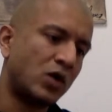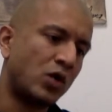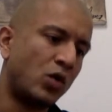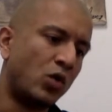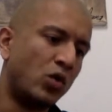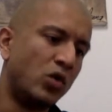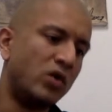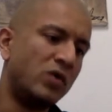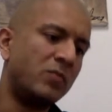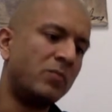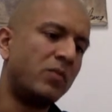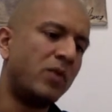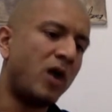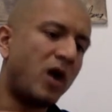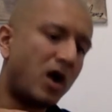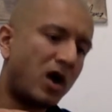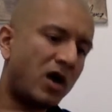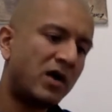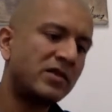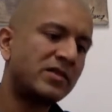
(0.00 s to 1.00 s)
or
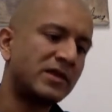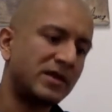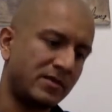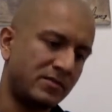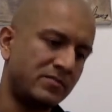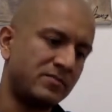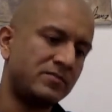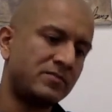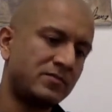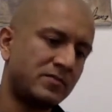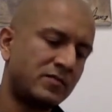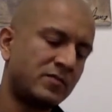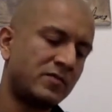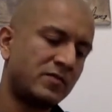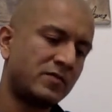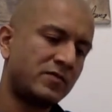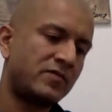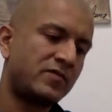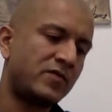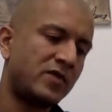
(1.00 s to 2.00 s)
bar them
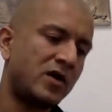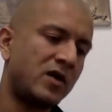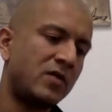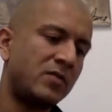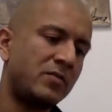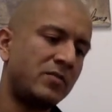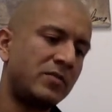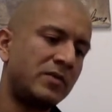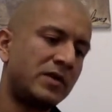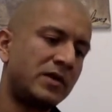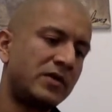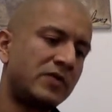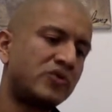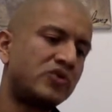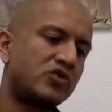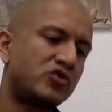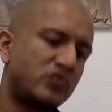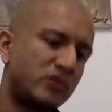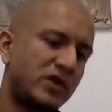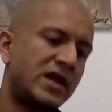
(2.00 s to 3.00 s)
from
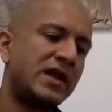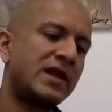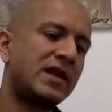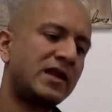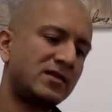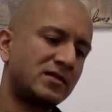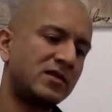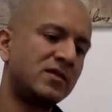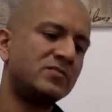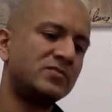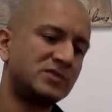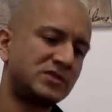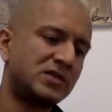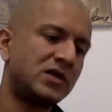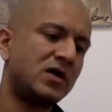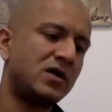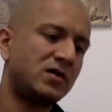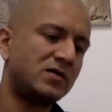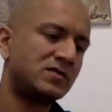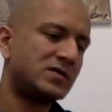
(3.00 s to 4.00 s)
training
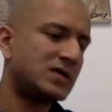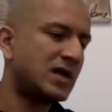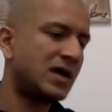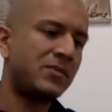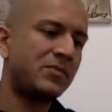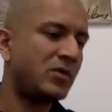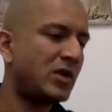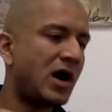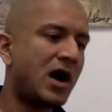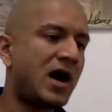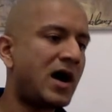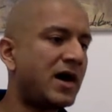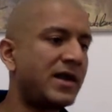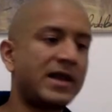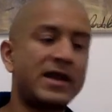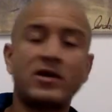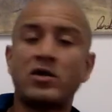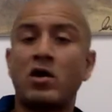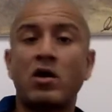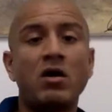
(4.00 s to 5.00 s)
themselves. I'm not
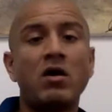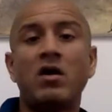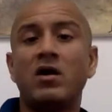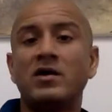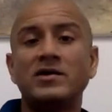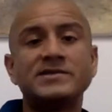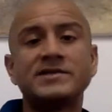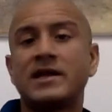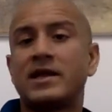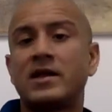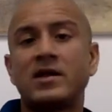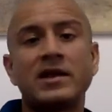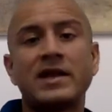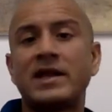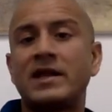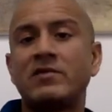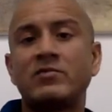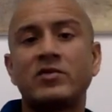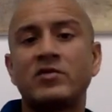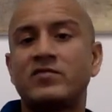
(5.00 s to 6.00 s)
at all saying
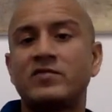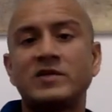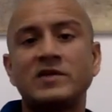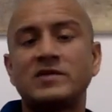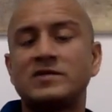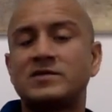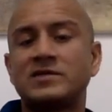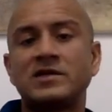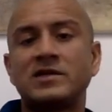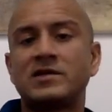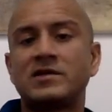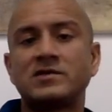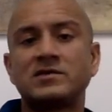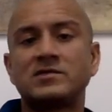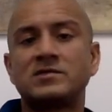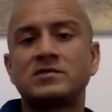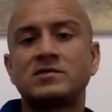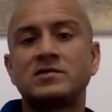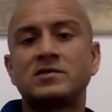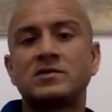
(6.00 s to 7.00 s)
any one of these things.